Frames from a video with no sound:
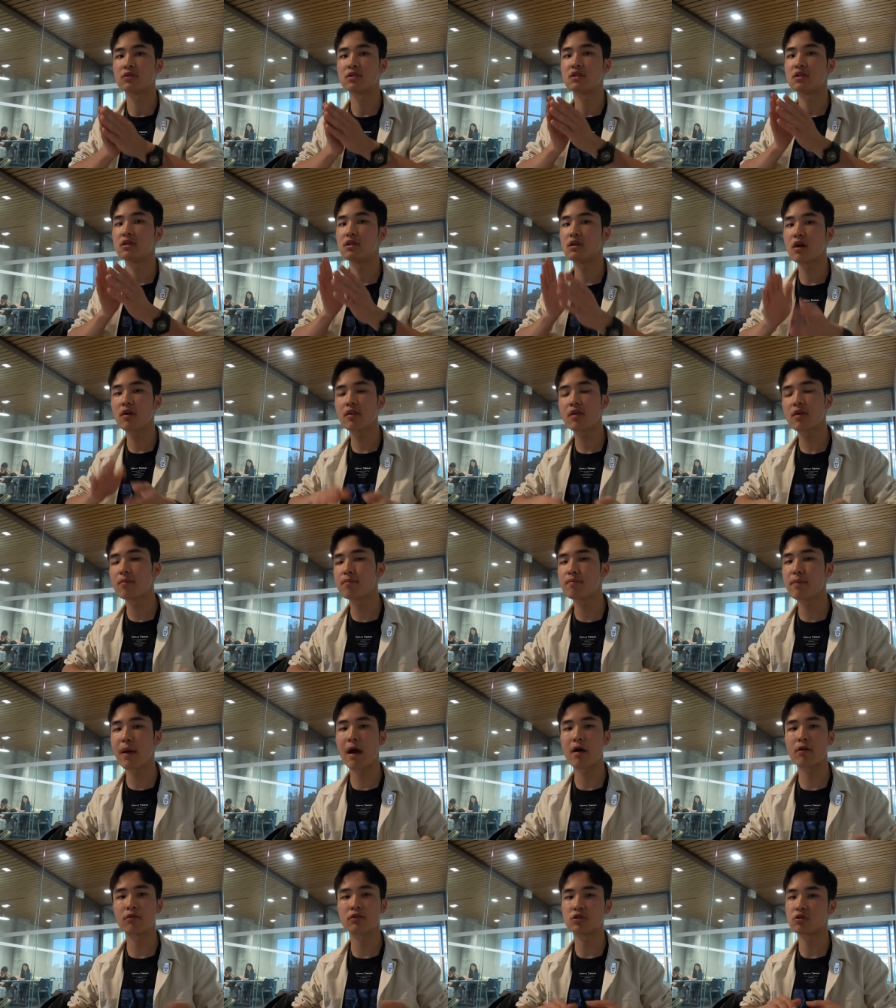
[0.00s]
There's nothing
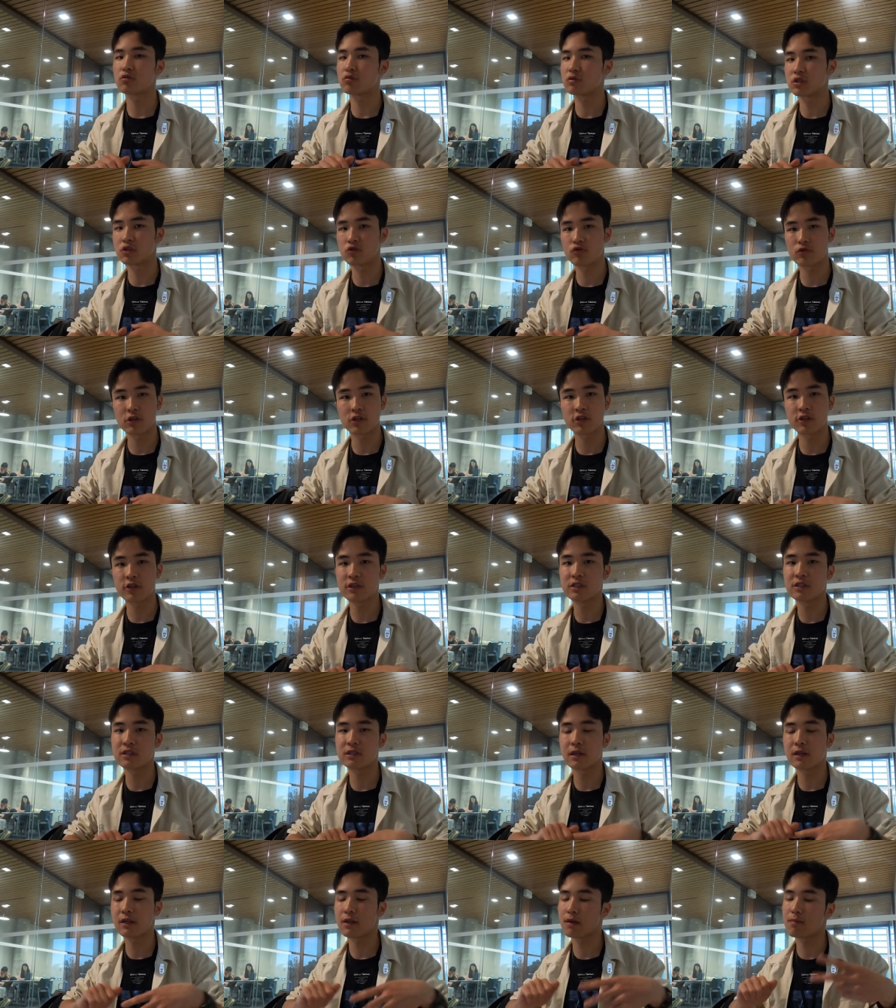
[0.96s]
bound to
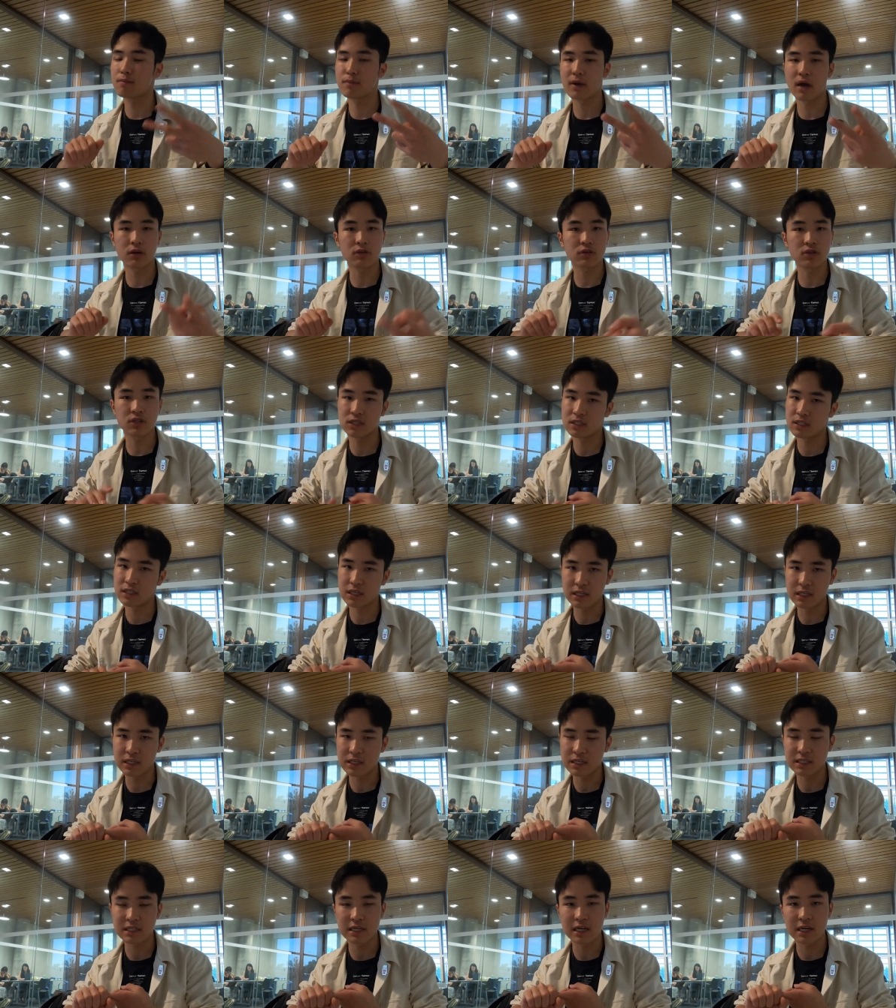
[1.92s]
restrictions, nothing bound to
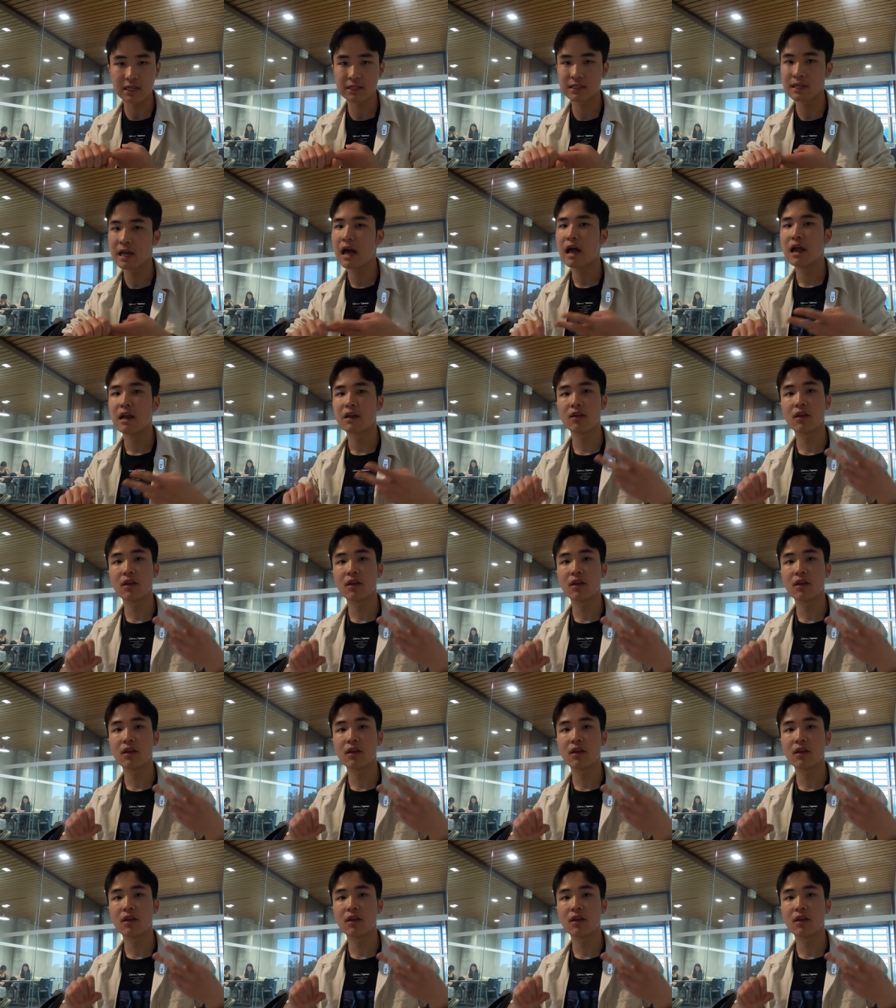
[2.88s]
statistics,